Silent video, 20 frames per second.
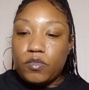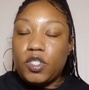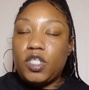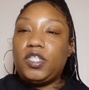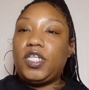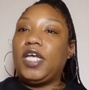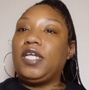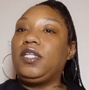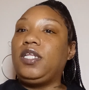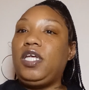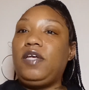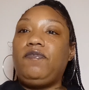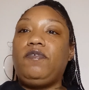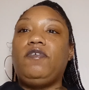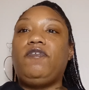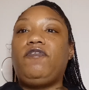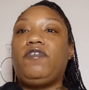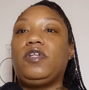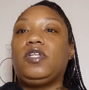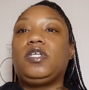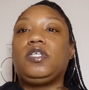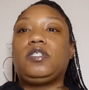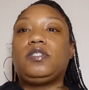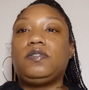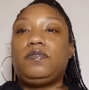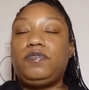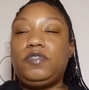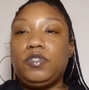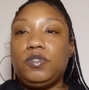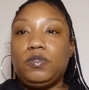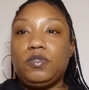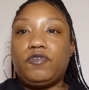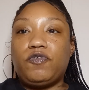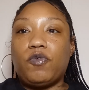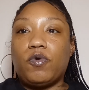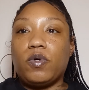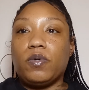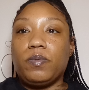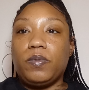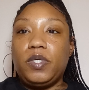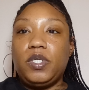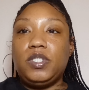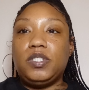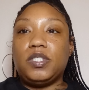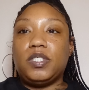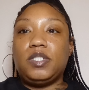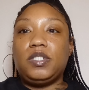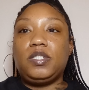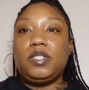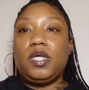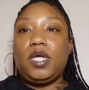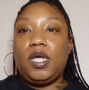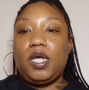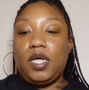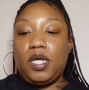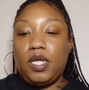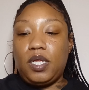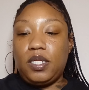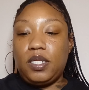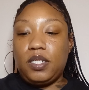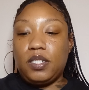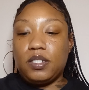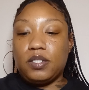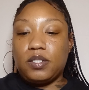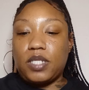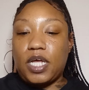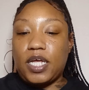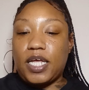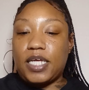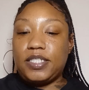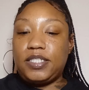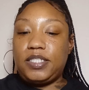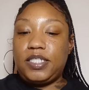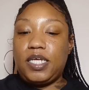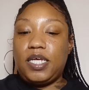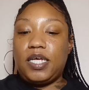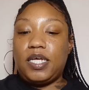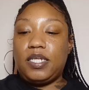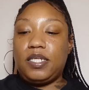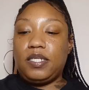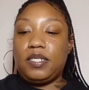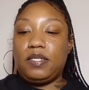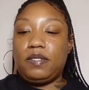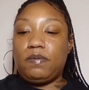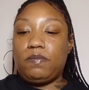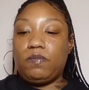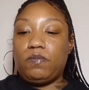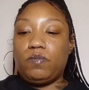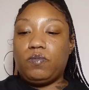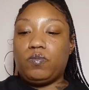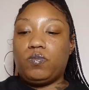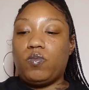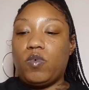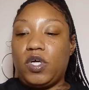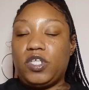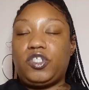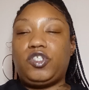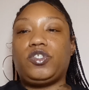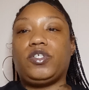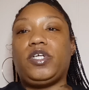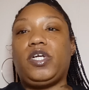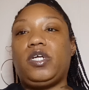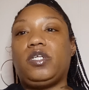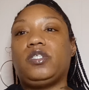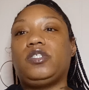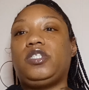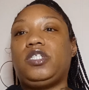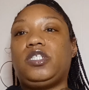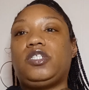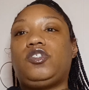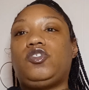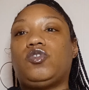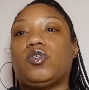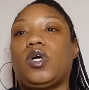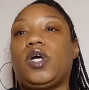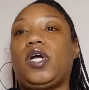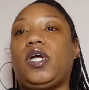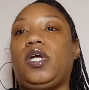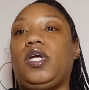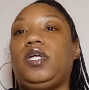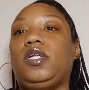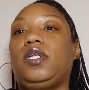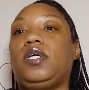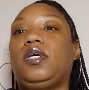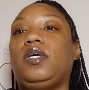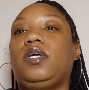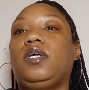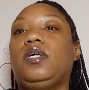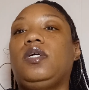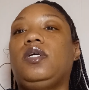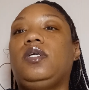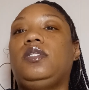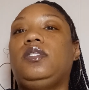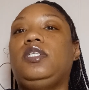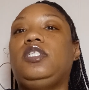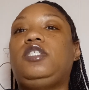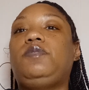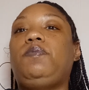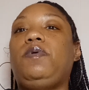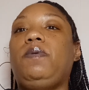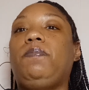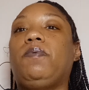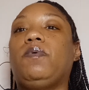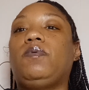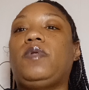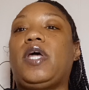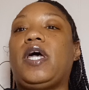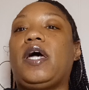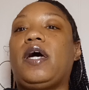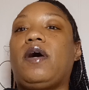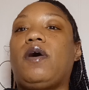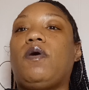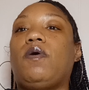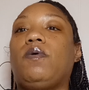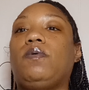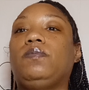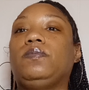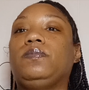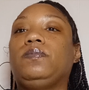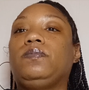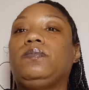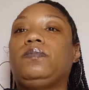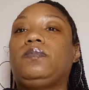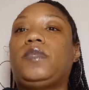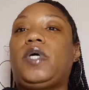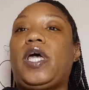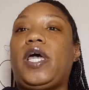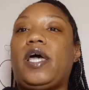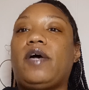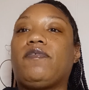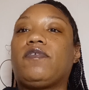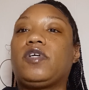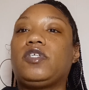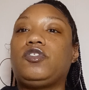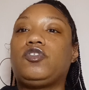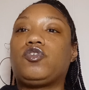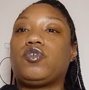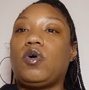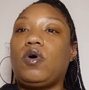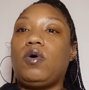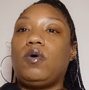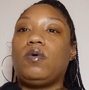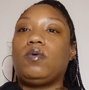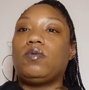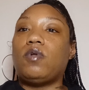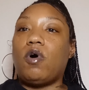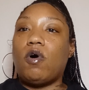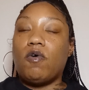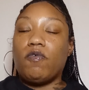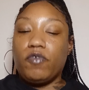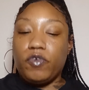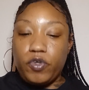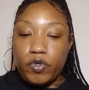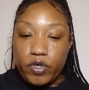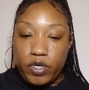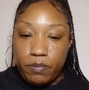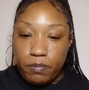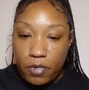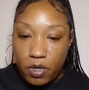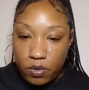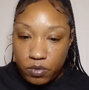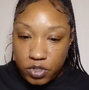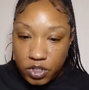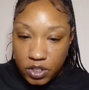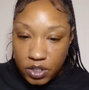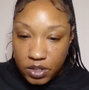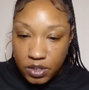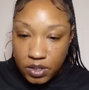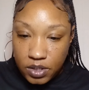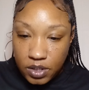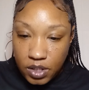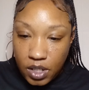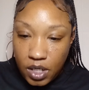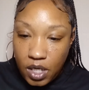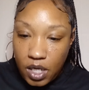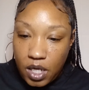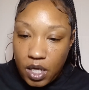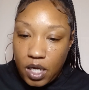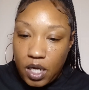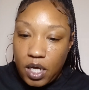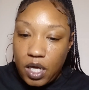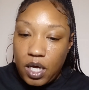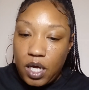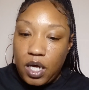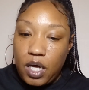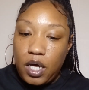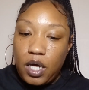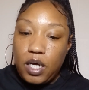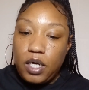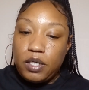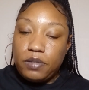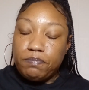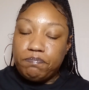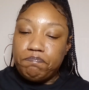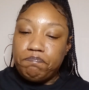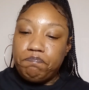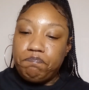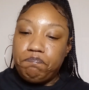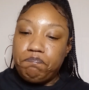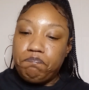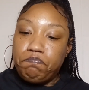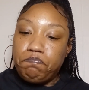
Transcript: they leave you feeling confused for a reason. And like I said, once your energy is drained, these people now have control over your emotions. Um,